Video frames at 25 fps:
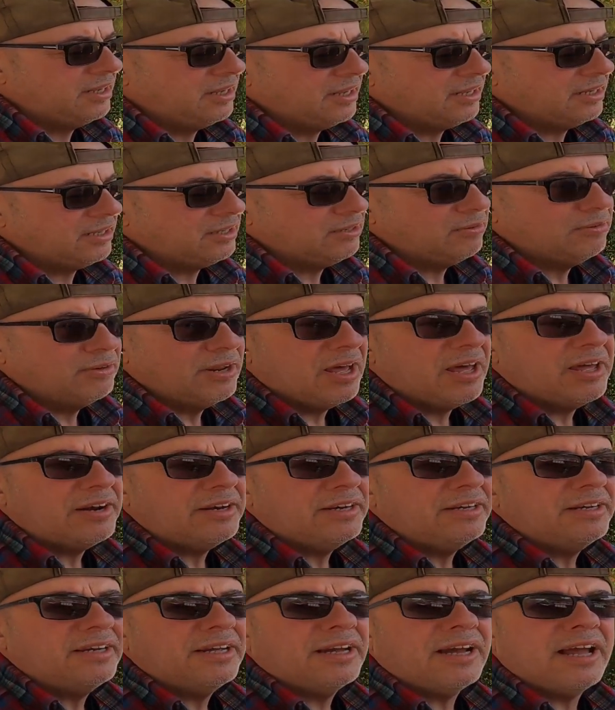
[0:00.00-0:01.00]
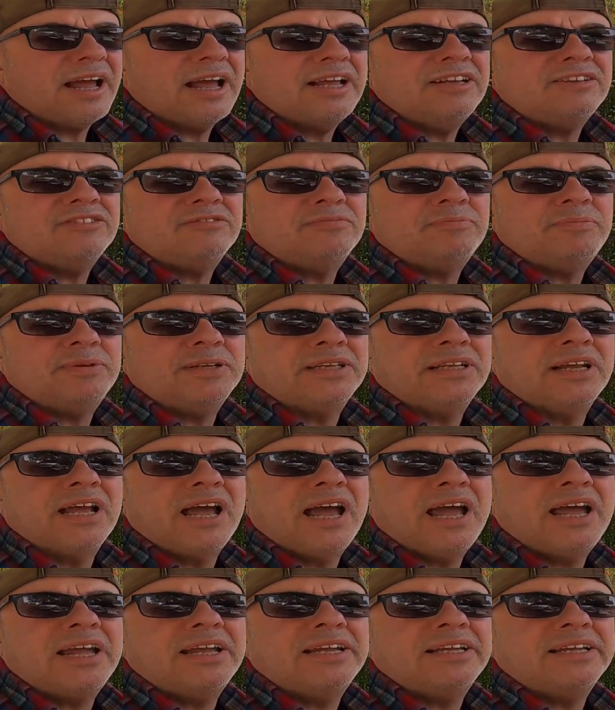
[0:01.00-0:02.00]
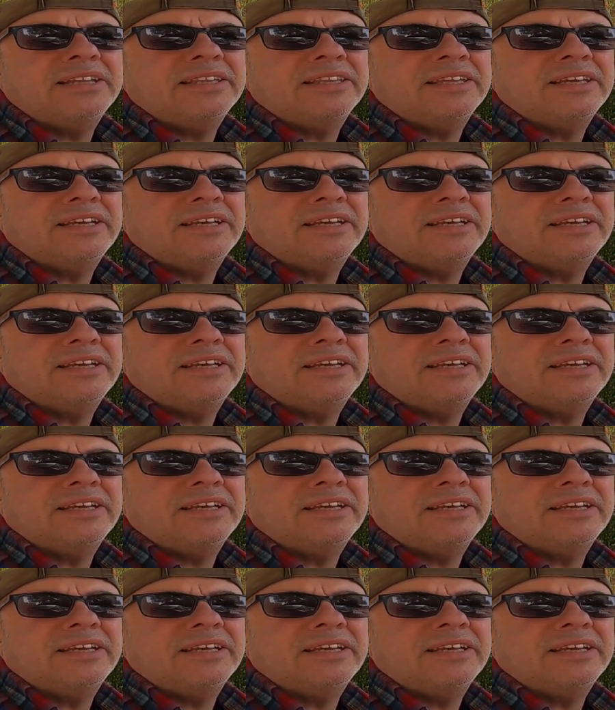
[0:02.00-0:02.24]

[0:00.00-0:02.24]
and you're not in a high-speed guy,